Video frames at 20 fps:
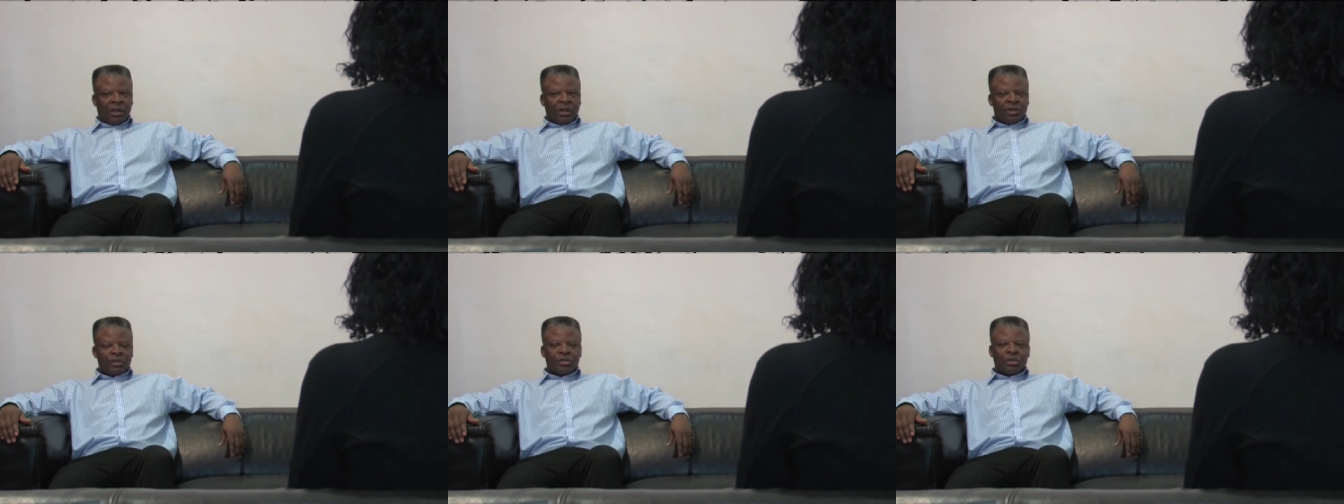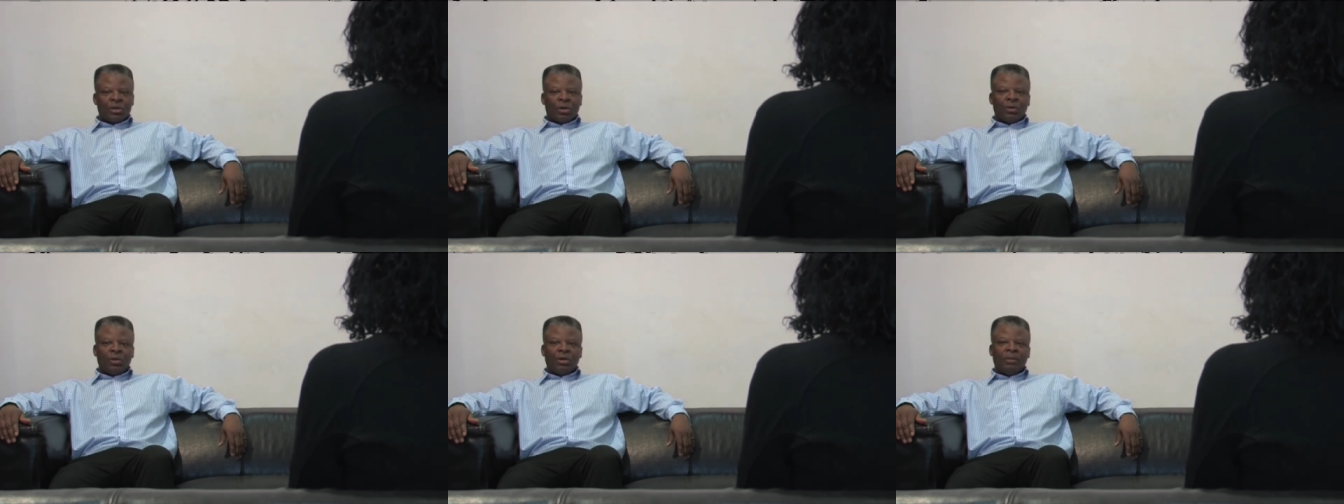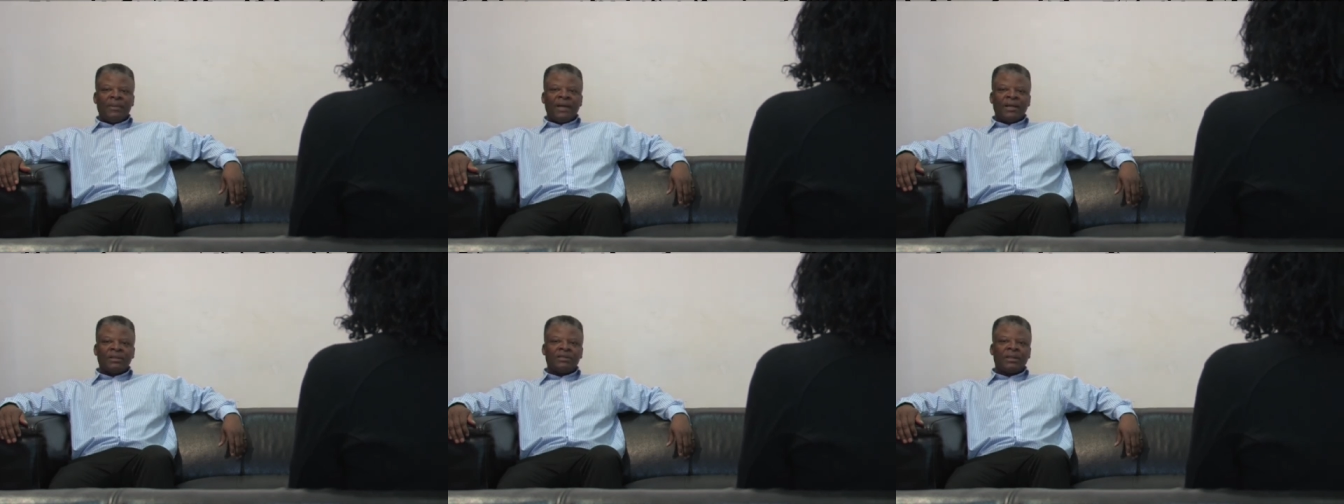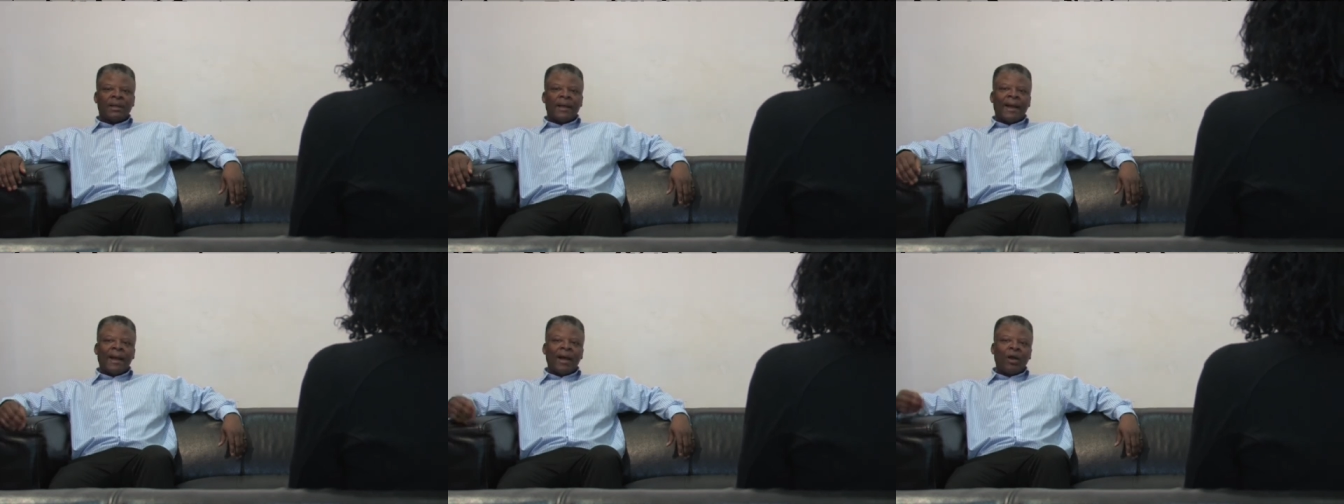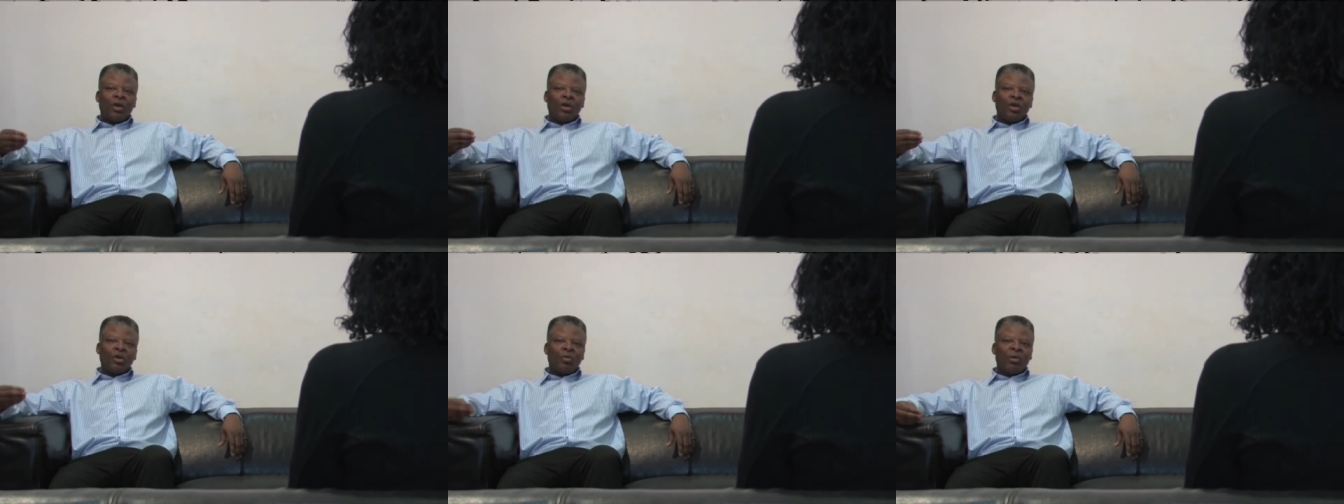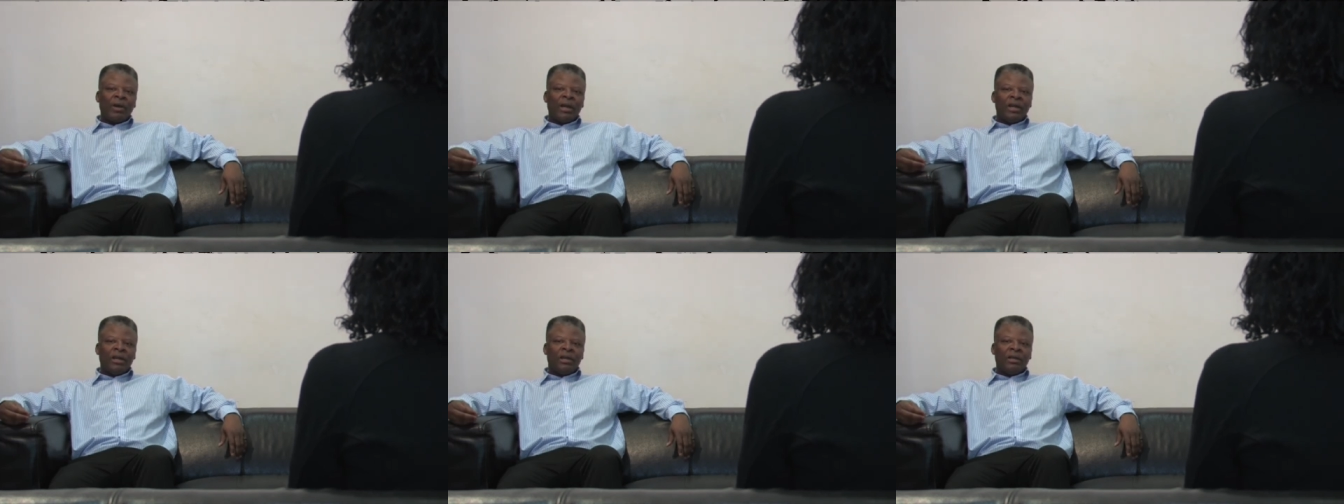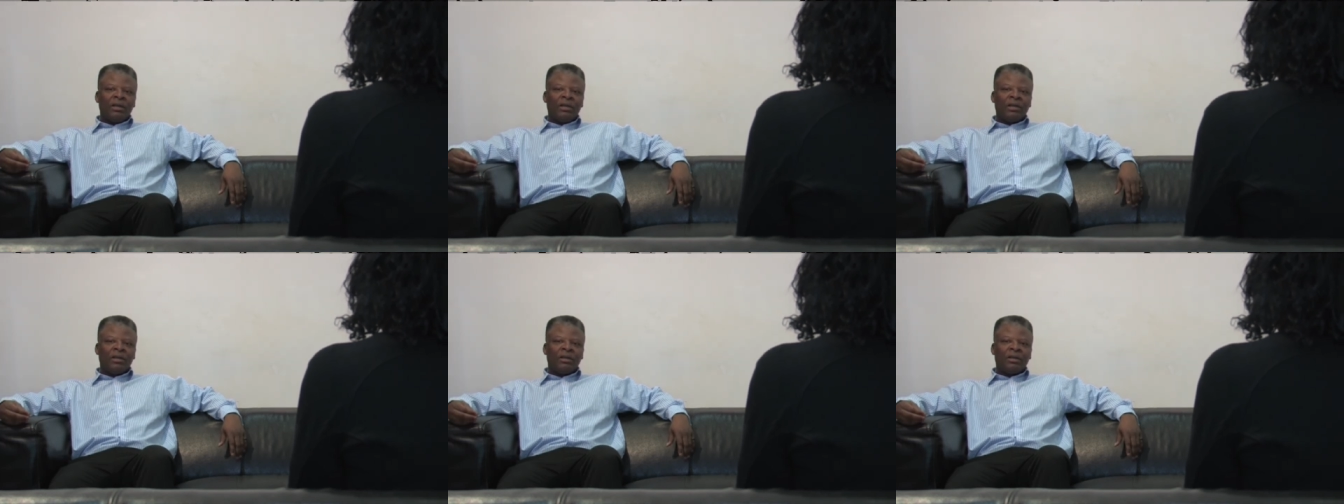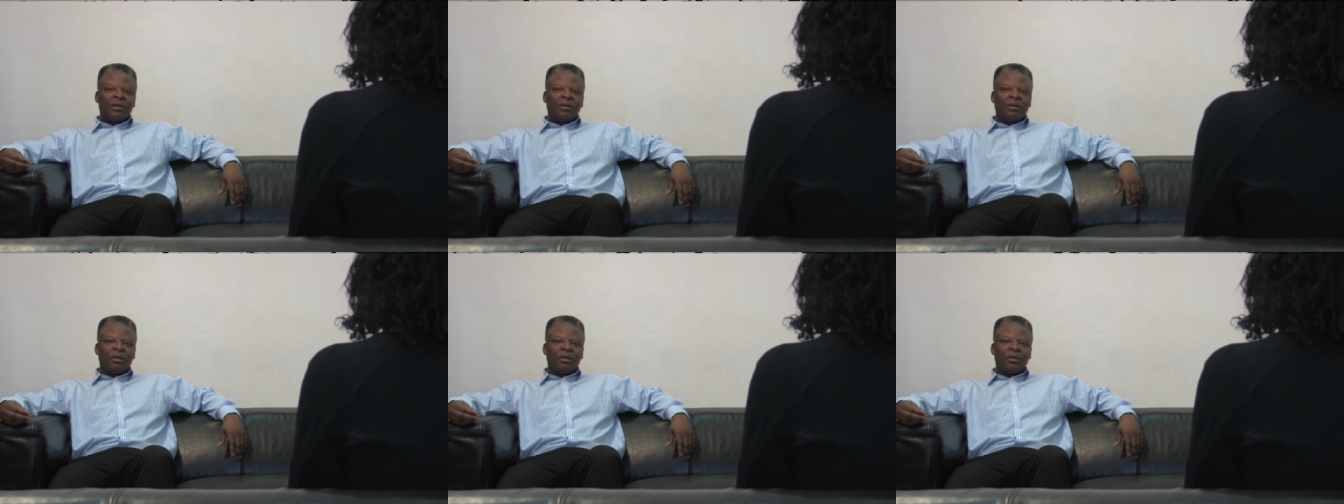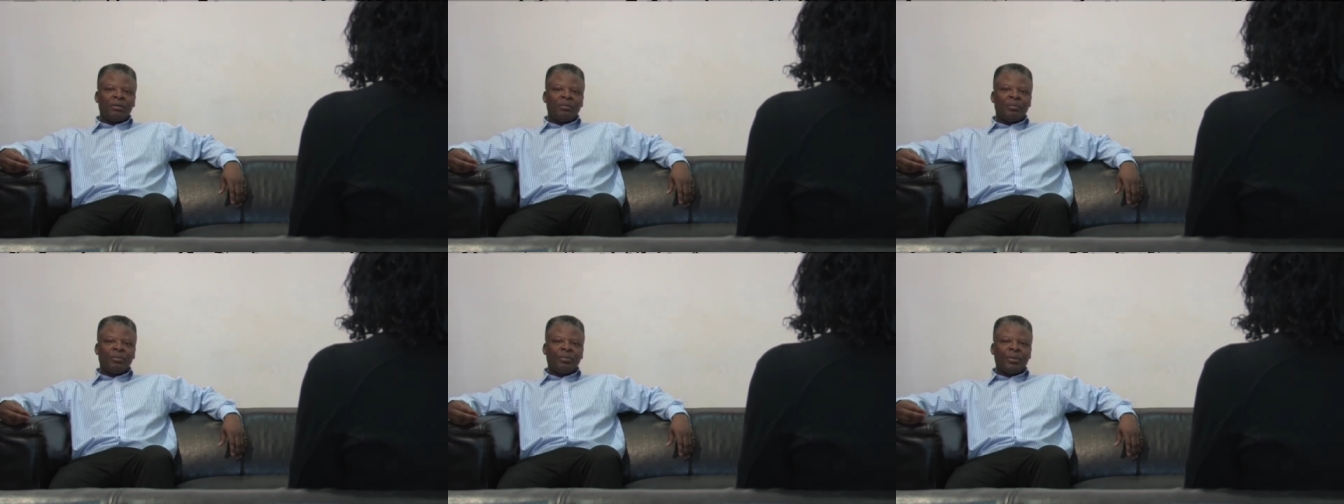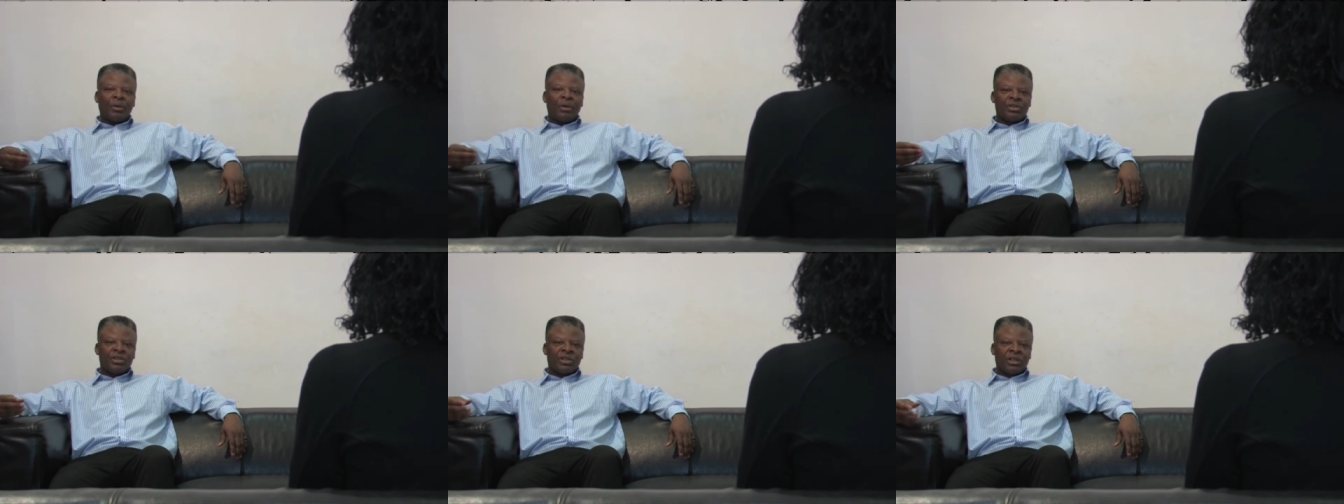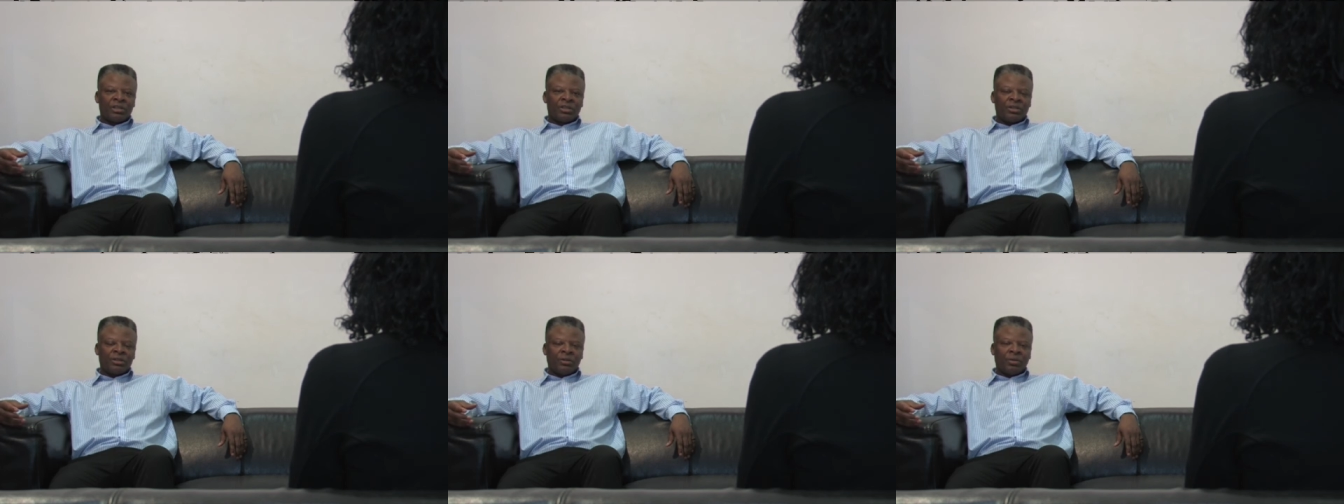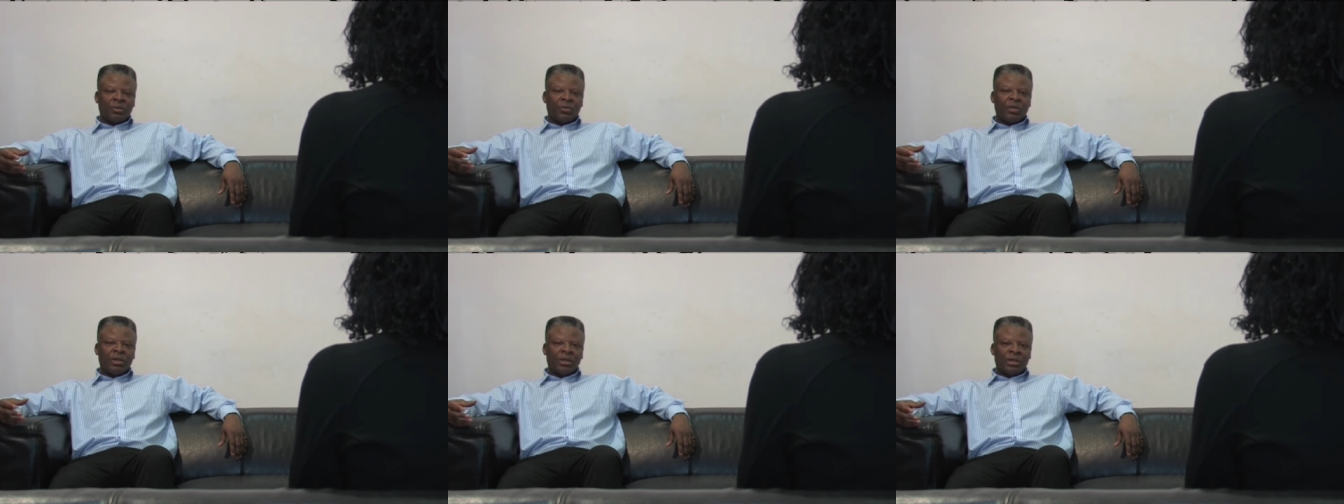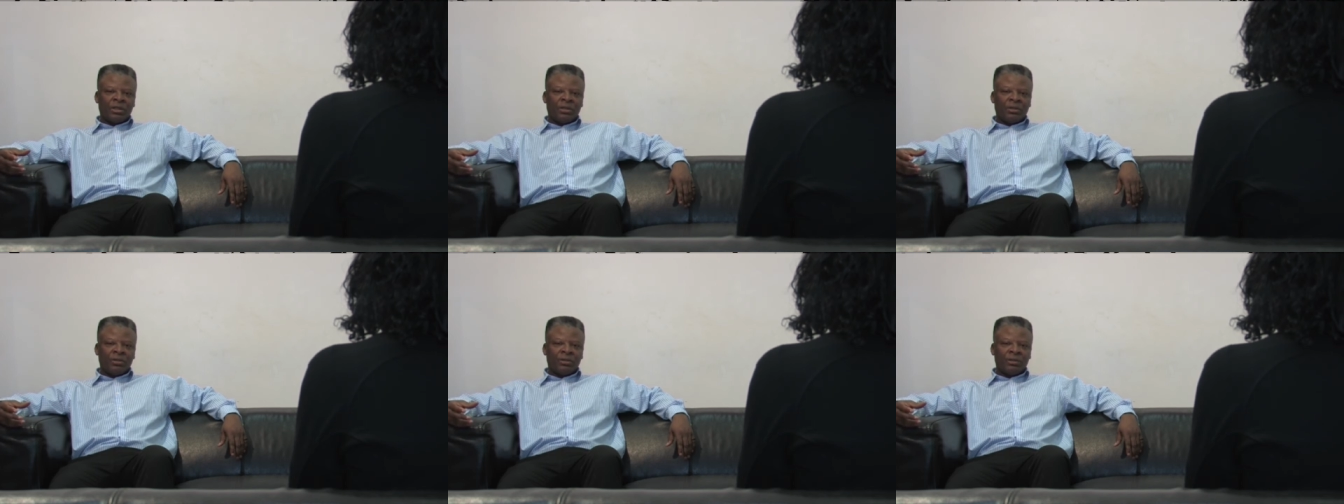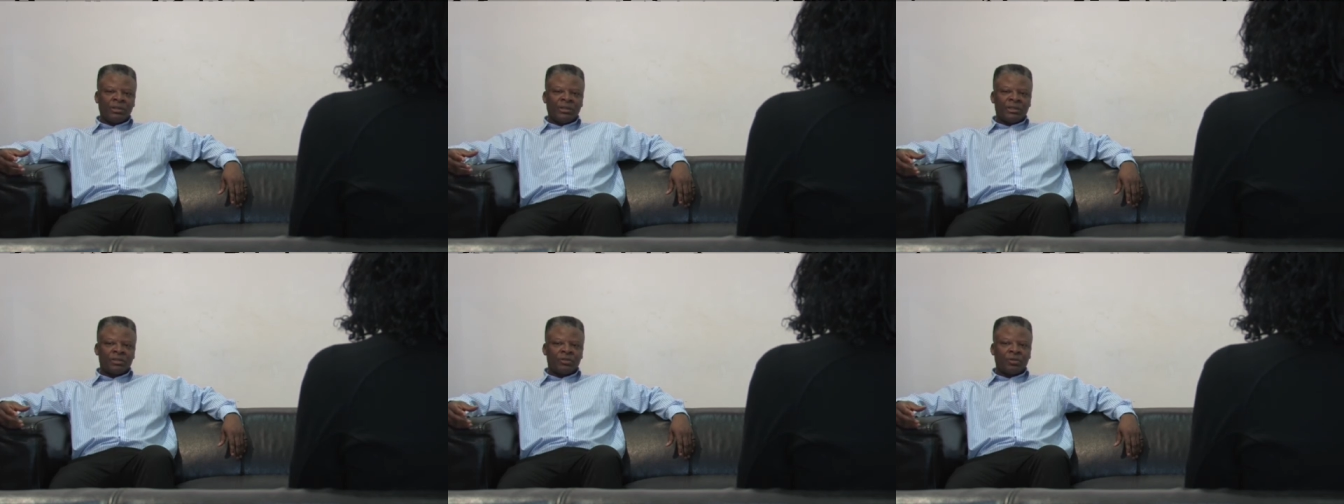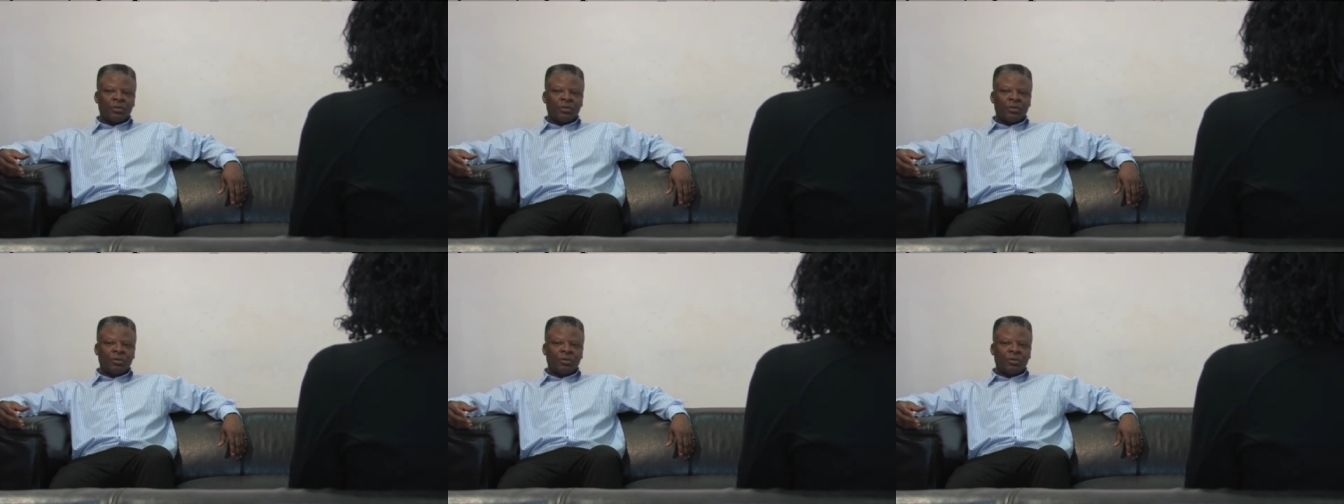So no matter how great the project you're working on is,